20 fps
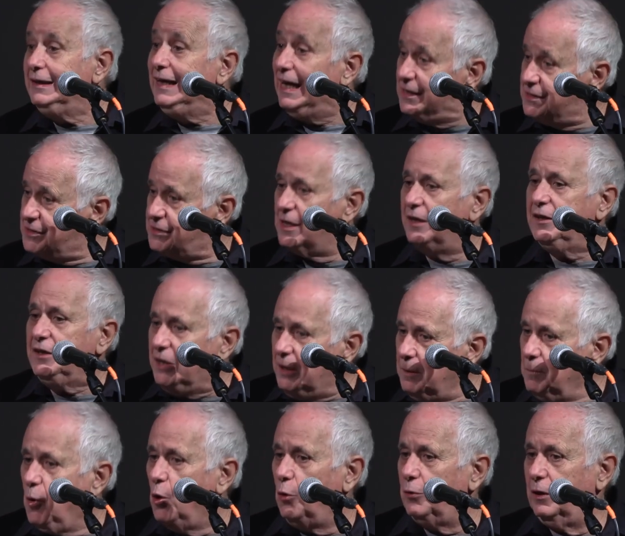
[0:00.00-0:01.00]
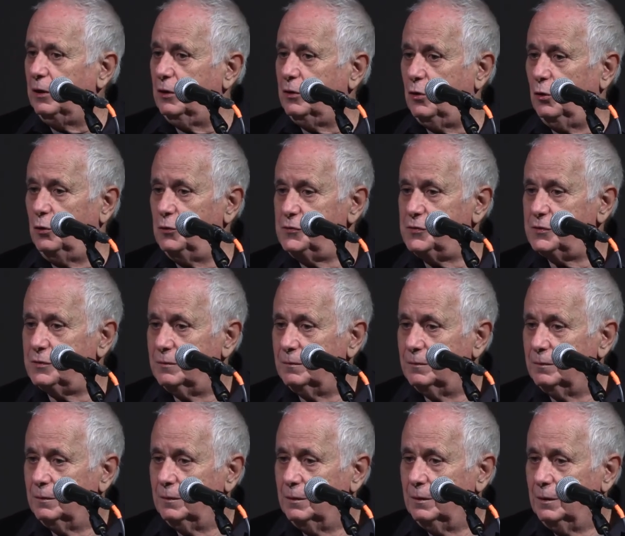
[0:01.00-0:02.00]
Yes, an immoral cause,
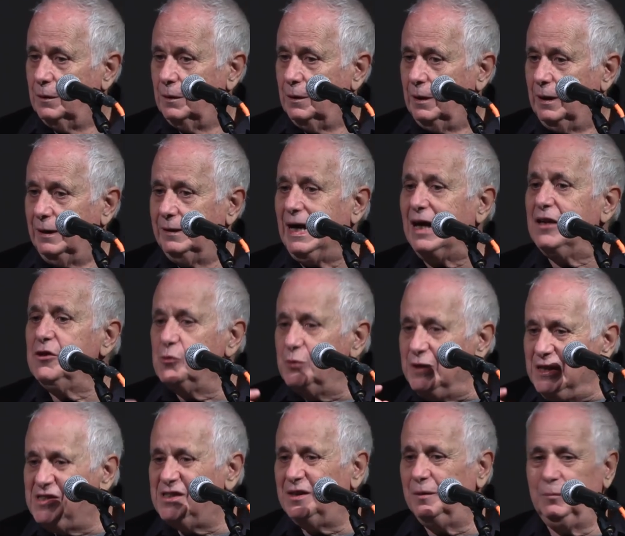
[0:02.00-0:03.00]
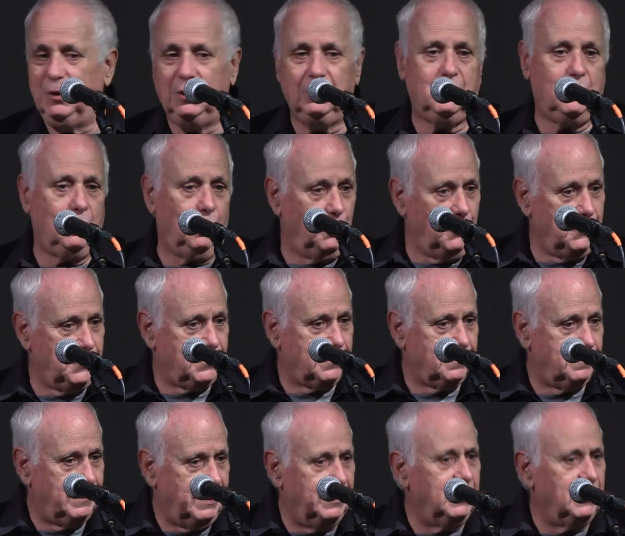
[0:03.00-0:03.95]
an unreasonable cause,